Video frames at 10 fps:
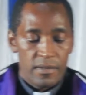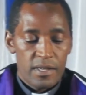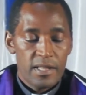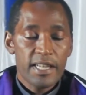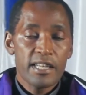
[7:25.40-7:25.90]

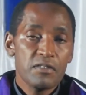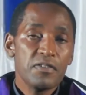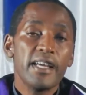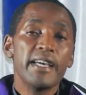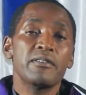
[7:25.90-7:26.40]
In the den
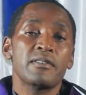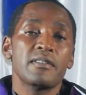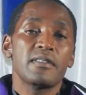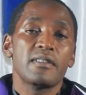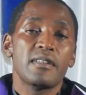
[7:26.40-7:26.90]
of lions,
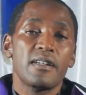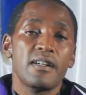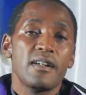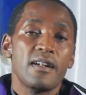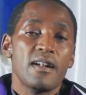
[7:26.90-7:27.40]

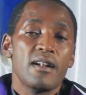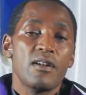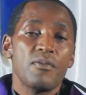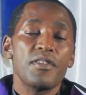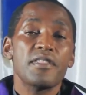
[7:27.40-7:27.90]

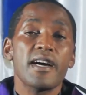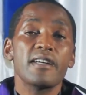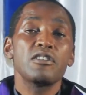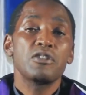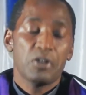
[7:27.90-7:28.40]
we
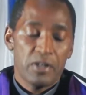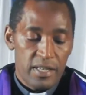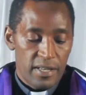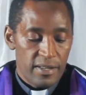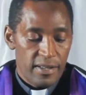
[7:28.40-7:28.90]
thank
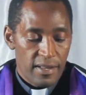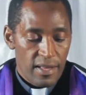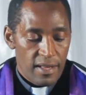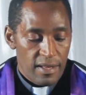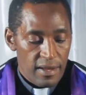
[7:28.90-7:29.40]
God
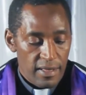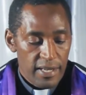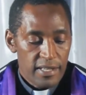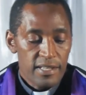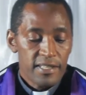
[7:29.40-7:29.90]

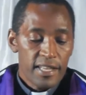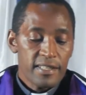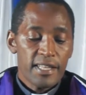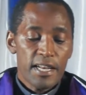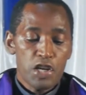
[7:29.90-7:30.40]
that he
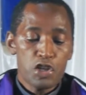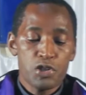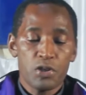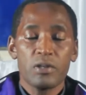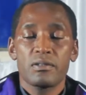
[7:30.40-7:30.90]
sent an
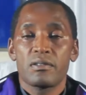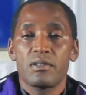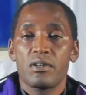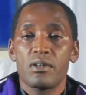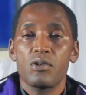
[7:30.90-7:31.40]
angel
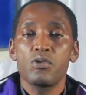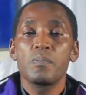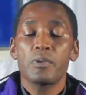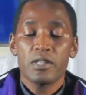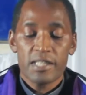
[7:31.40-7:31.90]
who
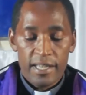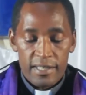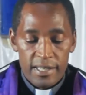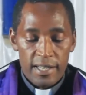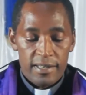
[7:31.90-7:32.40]

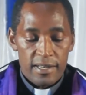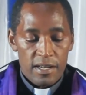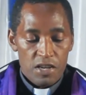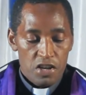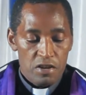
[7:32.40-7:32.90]
protected
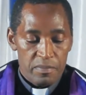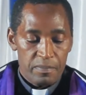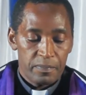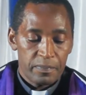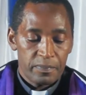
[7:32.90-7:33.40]

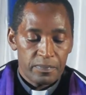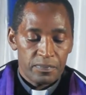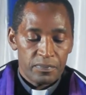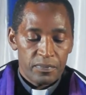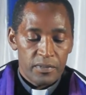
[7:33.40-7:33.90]
him.
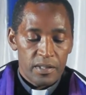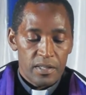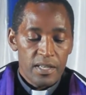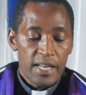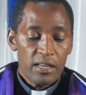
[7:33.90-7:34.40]

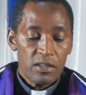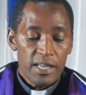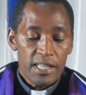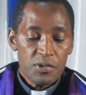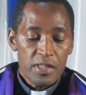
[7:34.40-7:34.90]
In
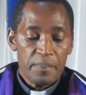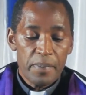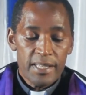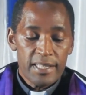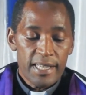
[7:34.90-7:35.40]
accordance with the
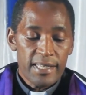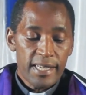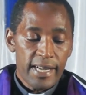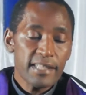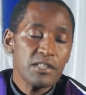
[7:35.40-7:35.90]
Persian
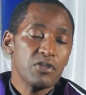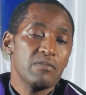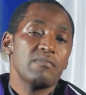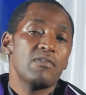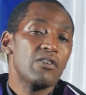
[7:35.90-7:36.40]

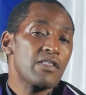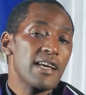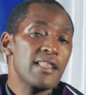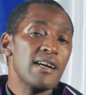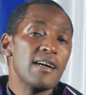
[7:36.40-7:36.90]
custom, on the
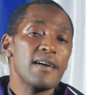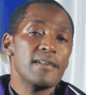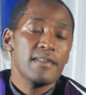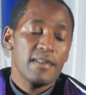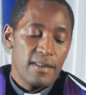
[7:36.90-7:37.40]
other hand,